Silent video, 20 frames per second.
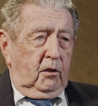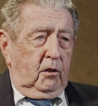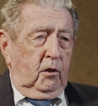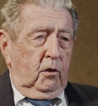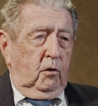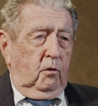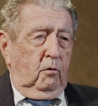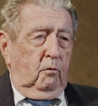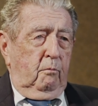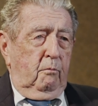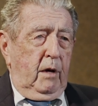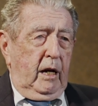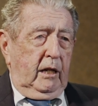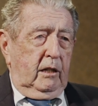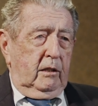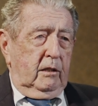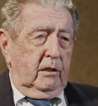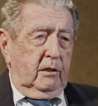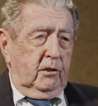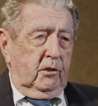do
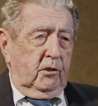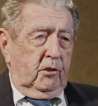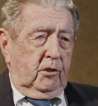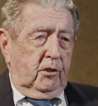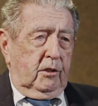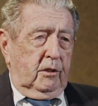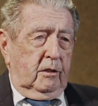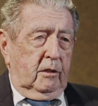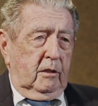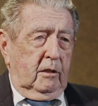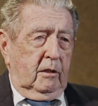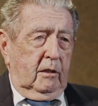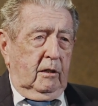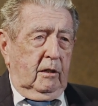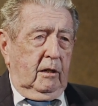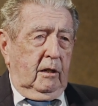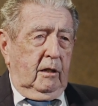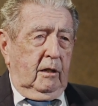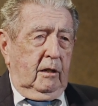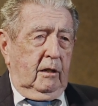maintenance,
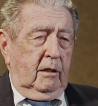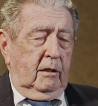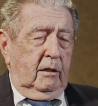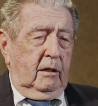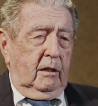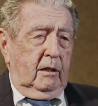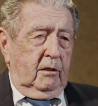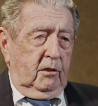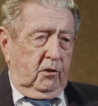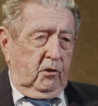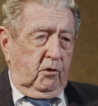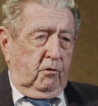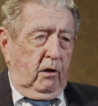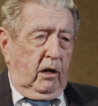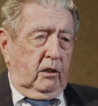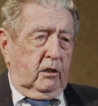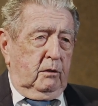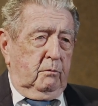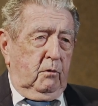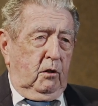uh,
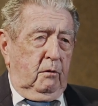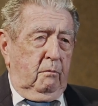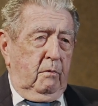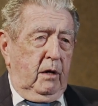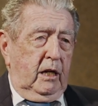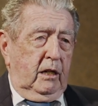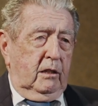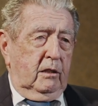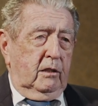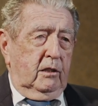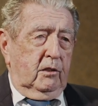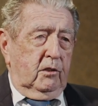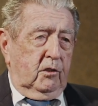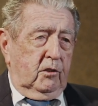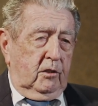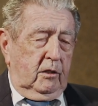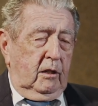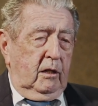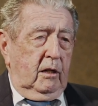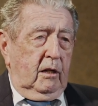instruct them on
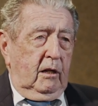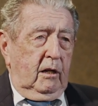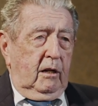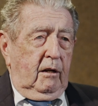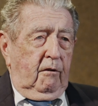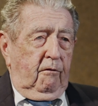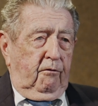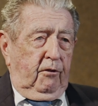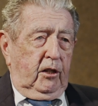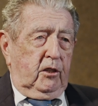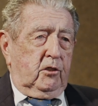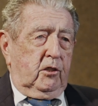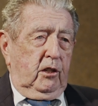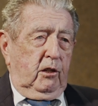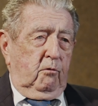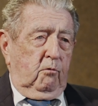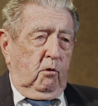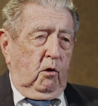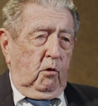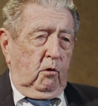maintenance, fix
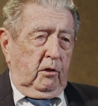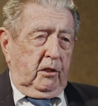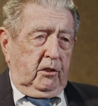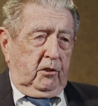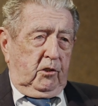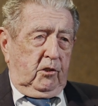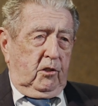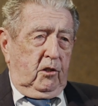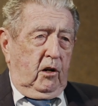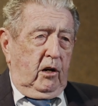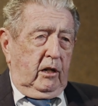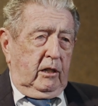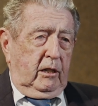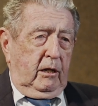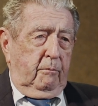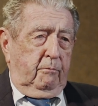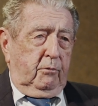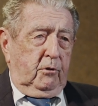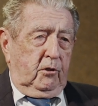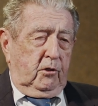their rolling stock
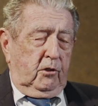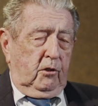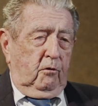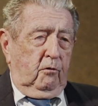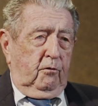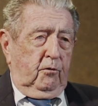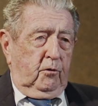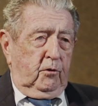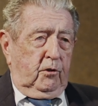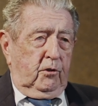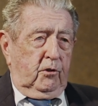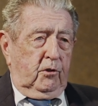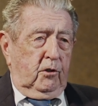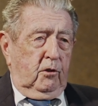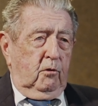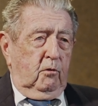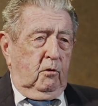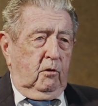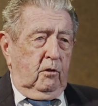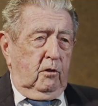up, and so forth and
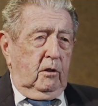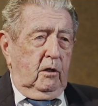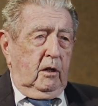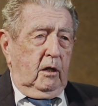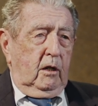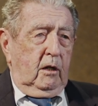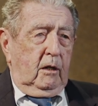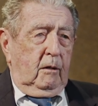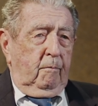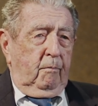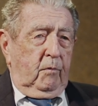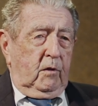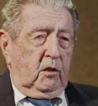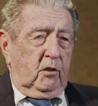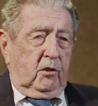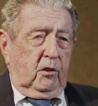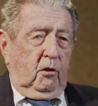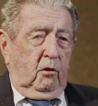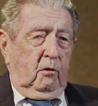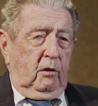so on.
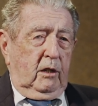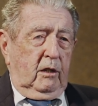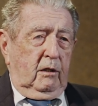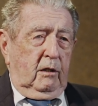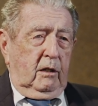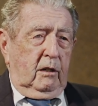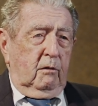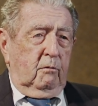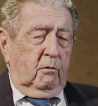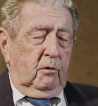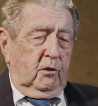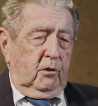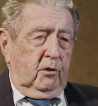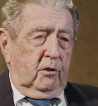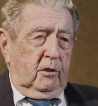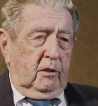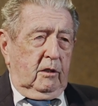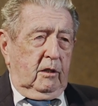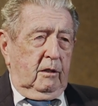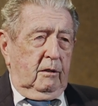So it, it
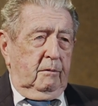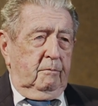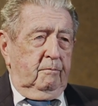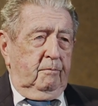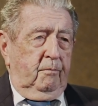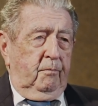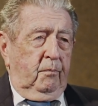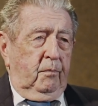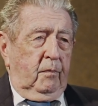was. Um,